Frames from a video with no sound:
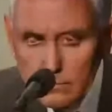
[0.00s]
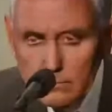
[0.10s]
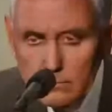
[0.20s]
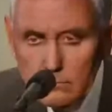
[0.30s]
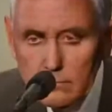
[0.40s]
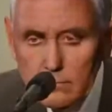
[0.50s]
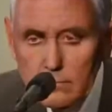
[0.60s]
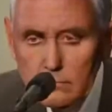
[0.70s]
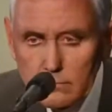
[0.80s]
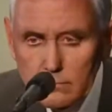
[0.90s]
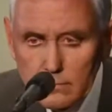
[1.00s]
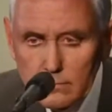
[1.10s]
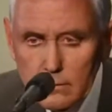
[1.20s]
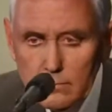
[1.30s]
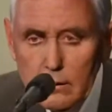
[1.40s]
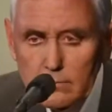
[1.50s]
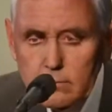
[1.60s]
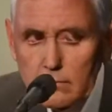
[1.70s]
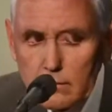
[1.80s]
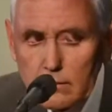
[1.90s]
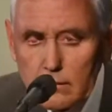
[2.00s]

he was in Maryland, he said a bad word while